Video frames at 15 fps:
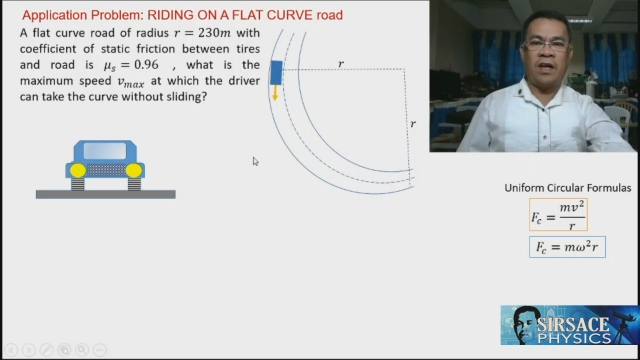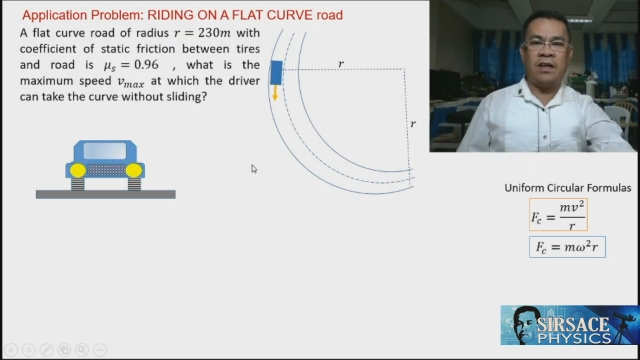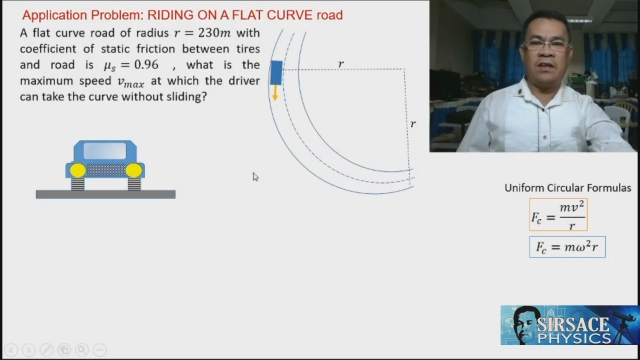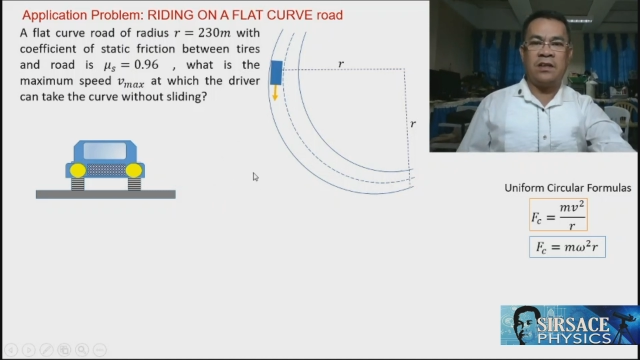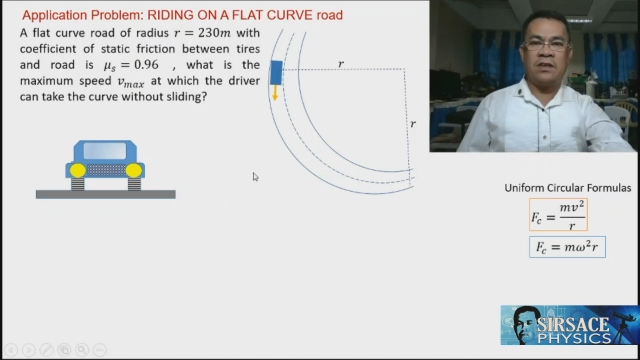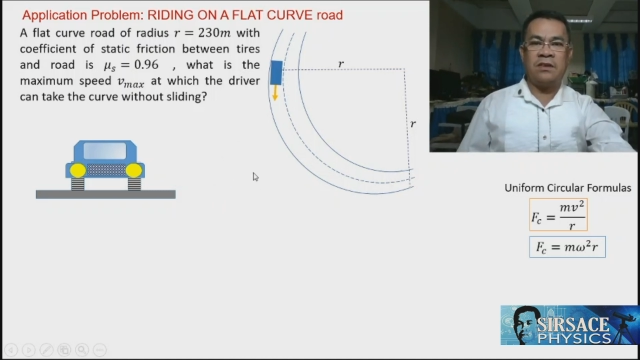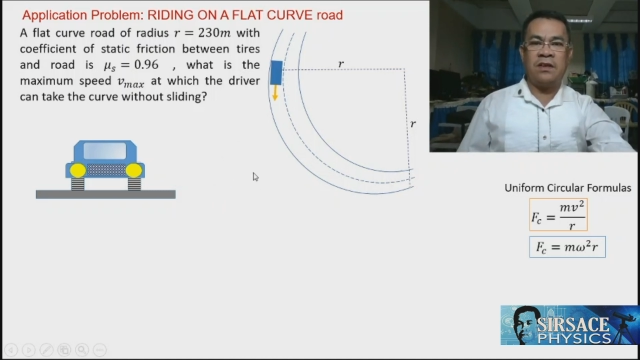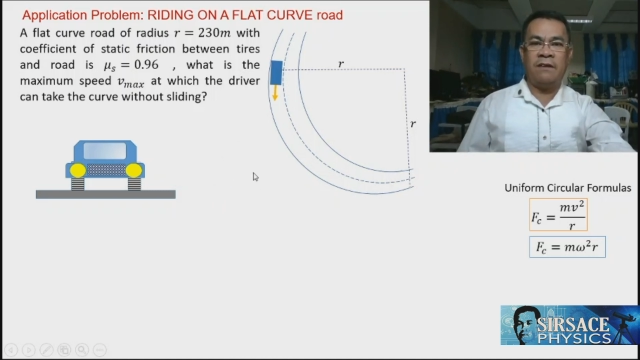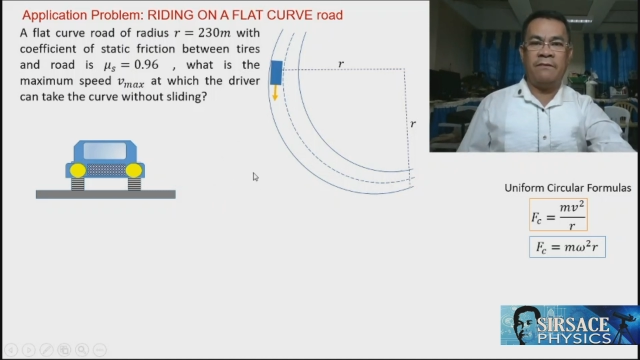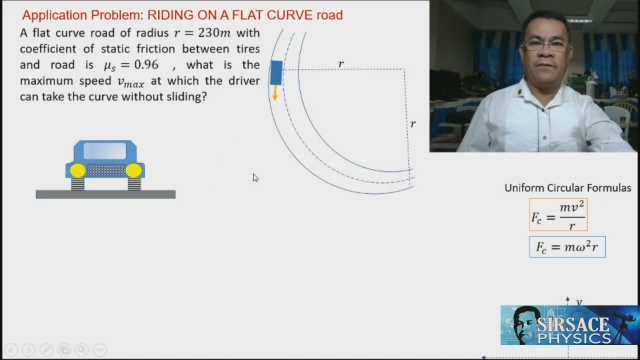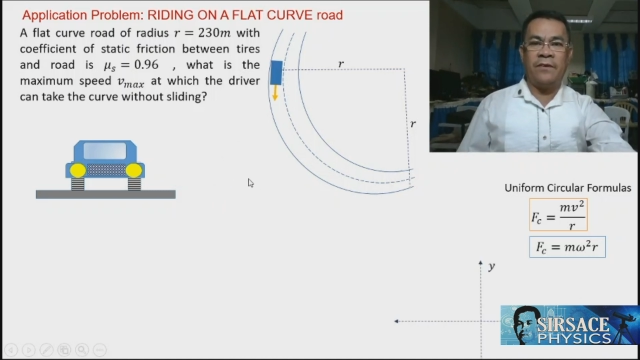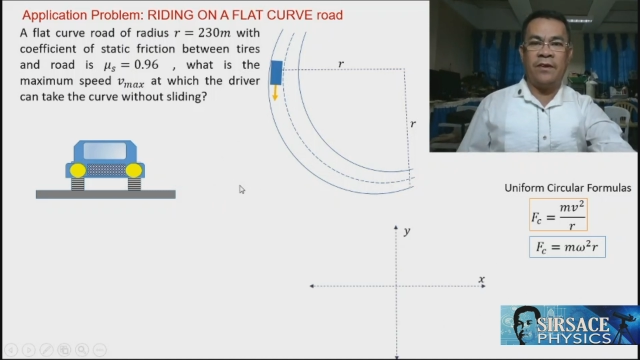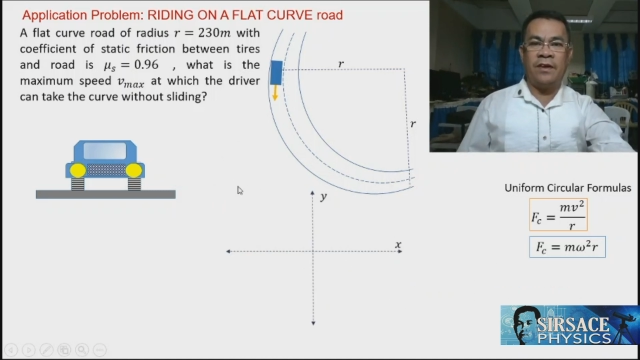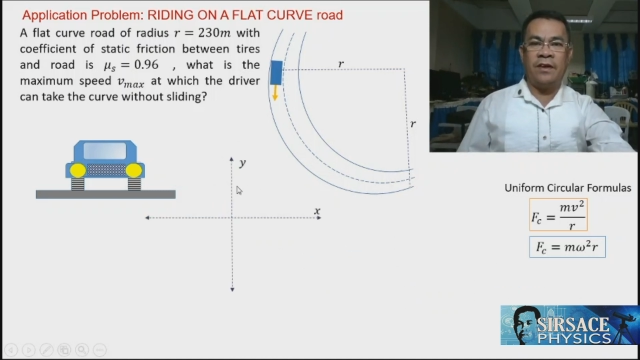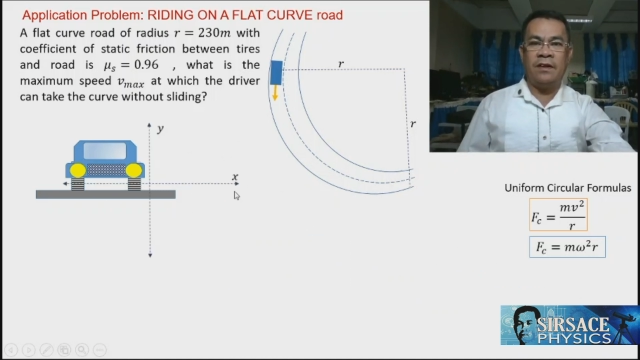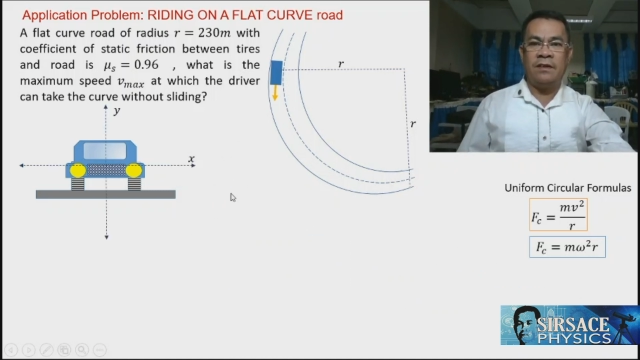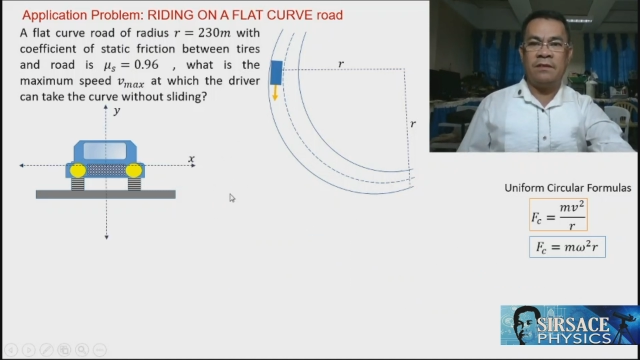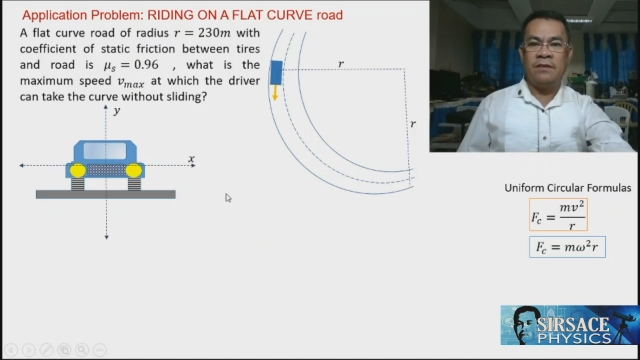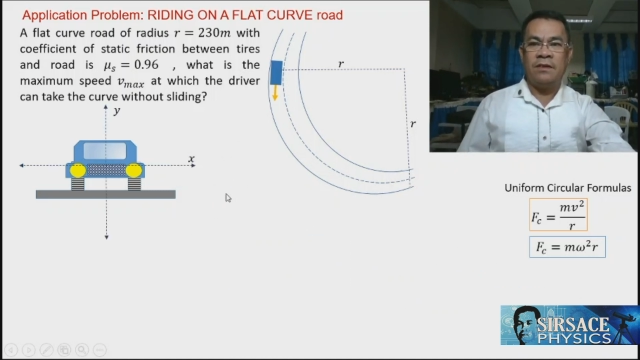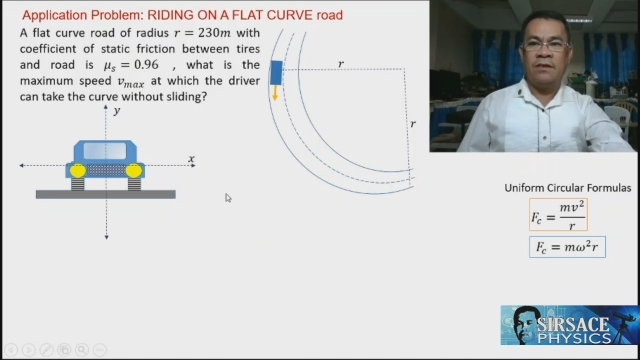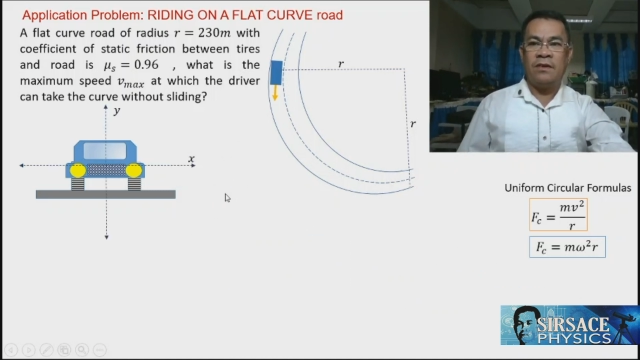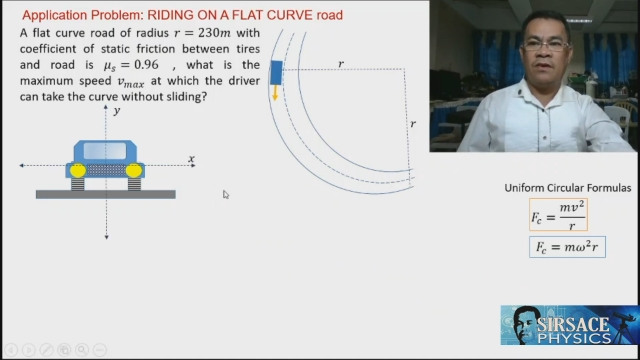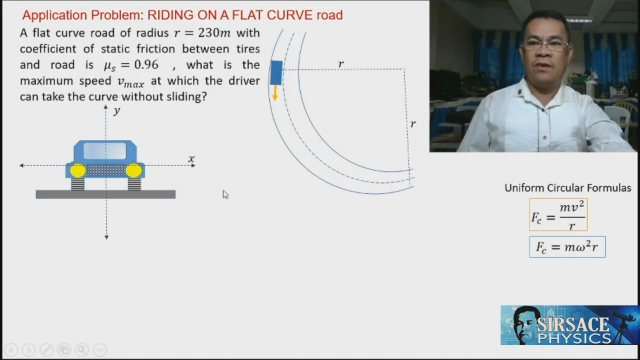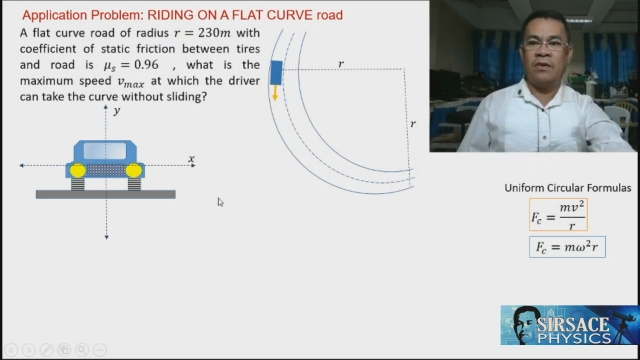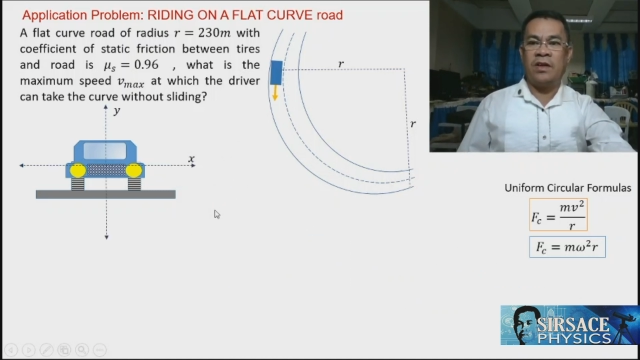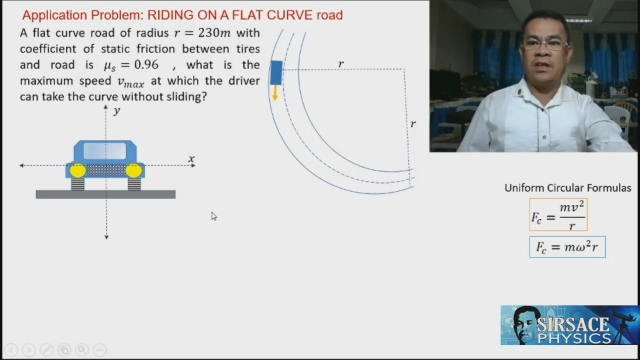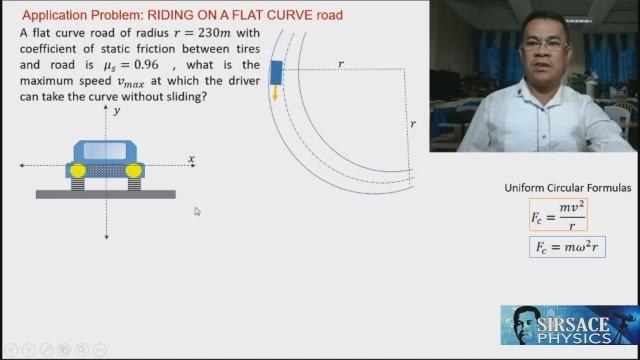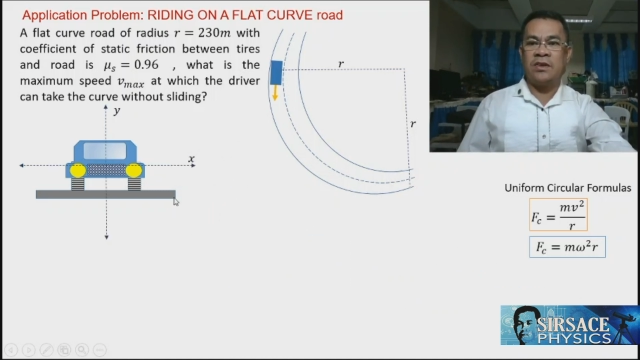so therefore, all you need